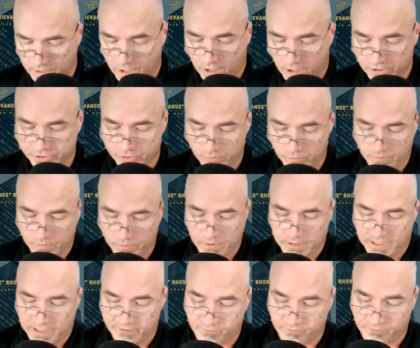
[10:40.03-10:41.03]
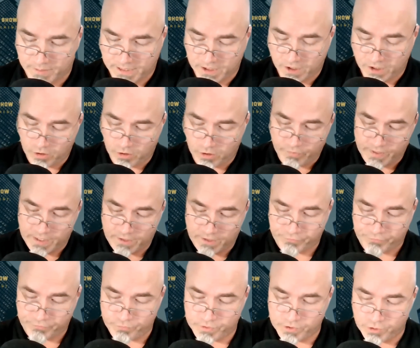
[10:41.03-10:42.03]
He also let everybody know
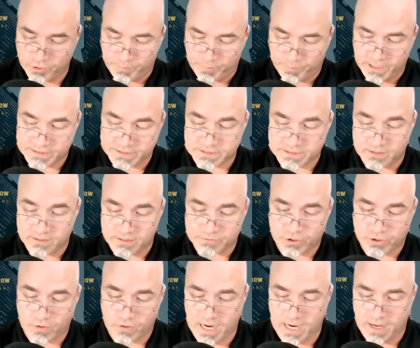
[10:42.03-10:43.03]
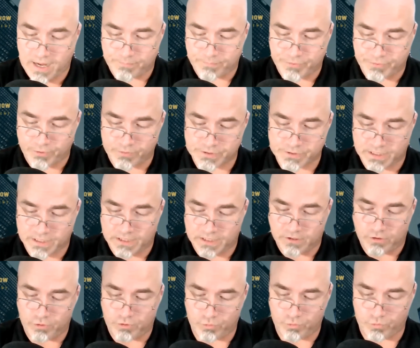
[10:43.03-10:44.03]
that through the UPS Teamster app, there is a
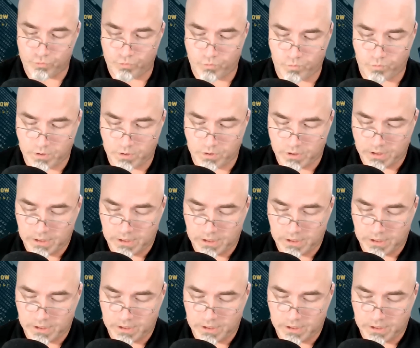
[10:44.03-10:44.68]
new